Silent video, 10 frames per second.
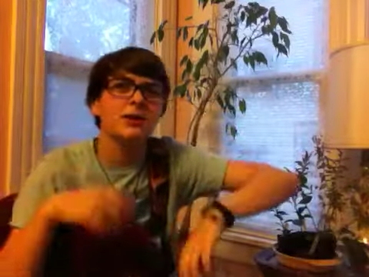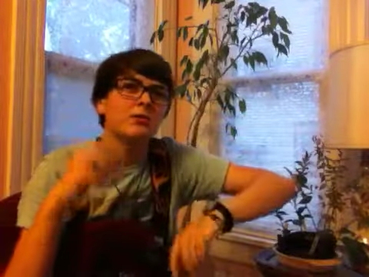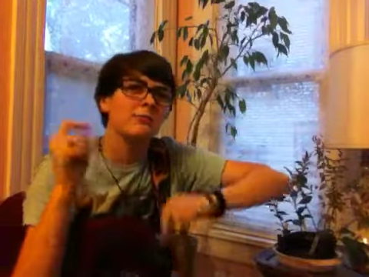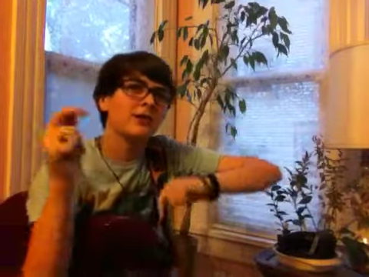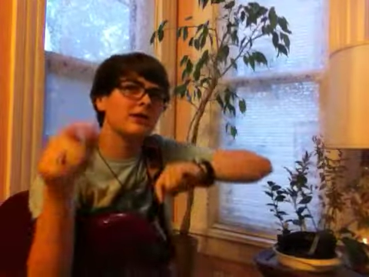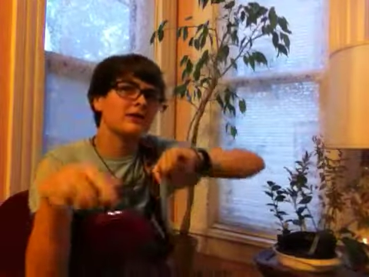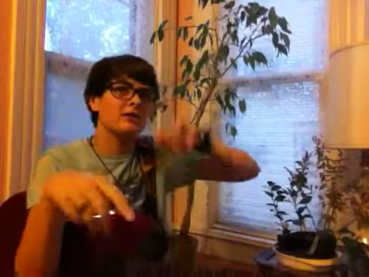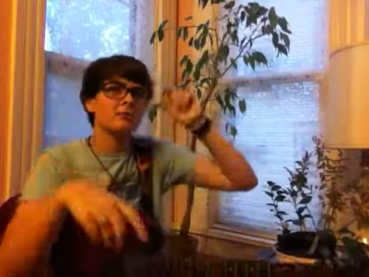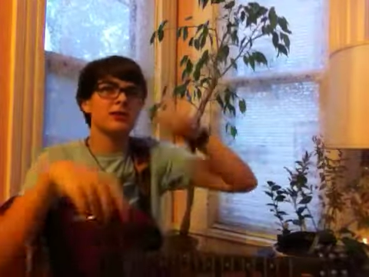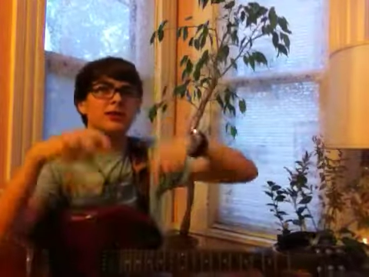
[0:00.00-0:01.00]
By the way, he
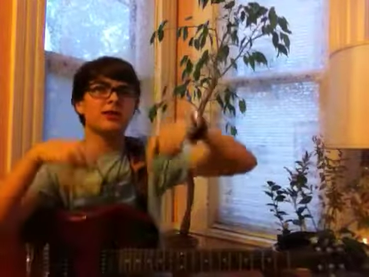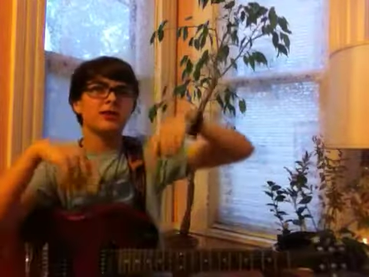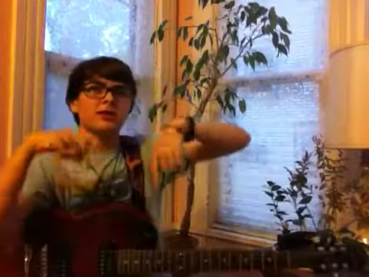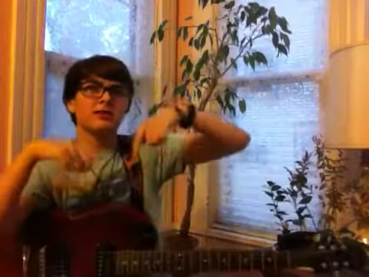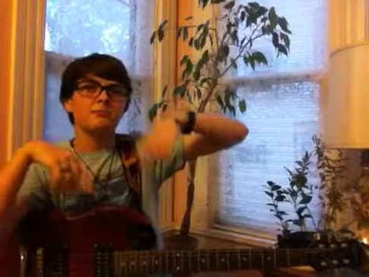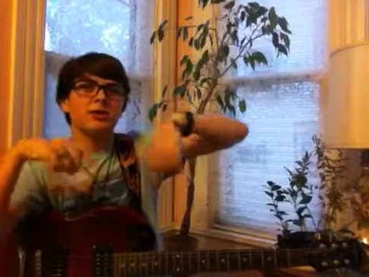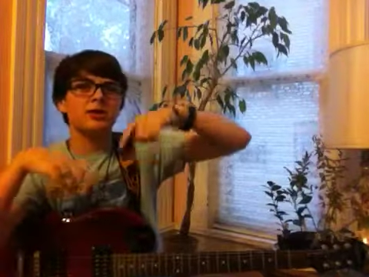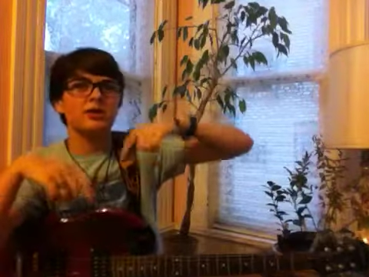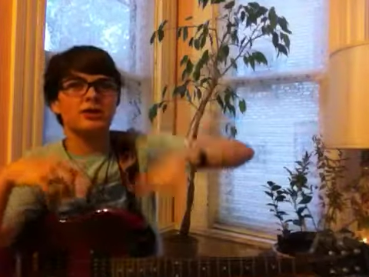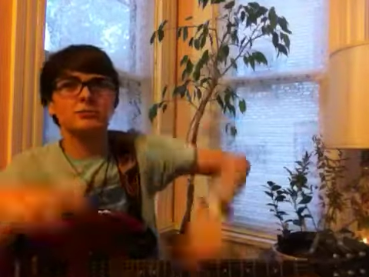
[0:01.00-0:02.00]
told me to
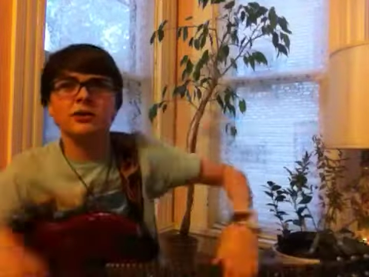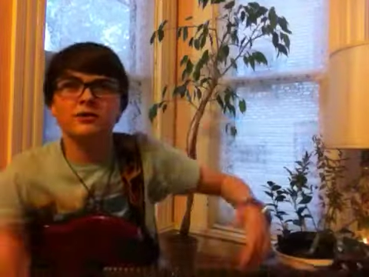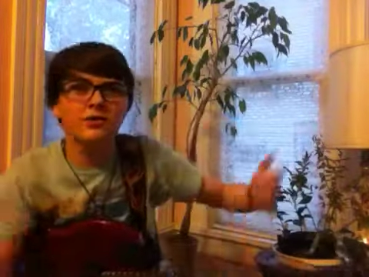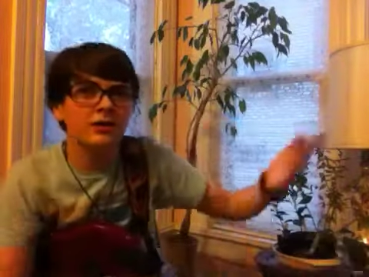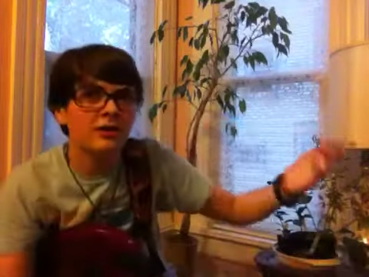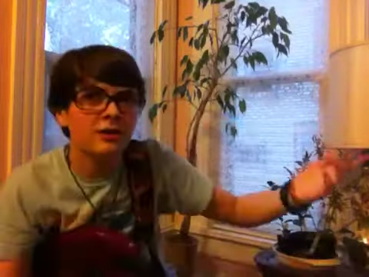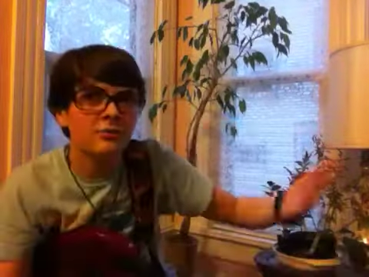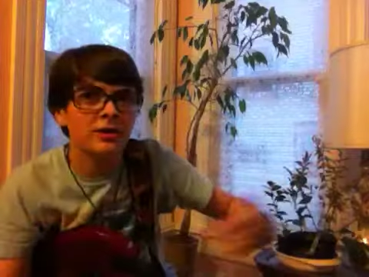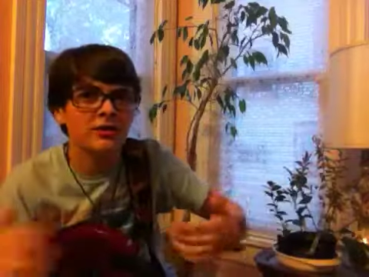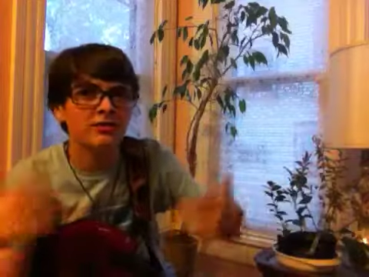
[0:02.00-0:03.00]
mention him in the video
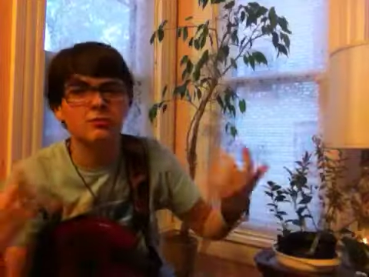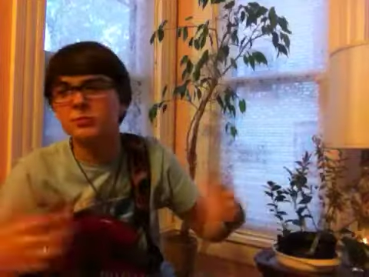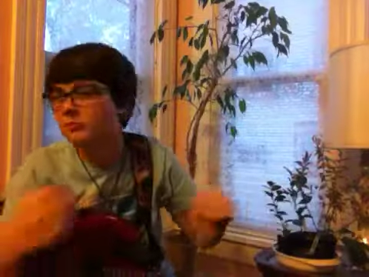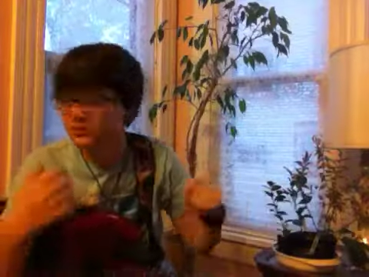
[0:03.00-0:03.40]
when I told him I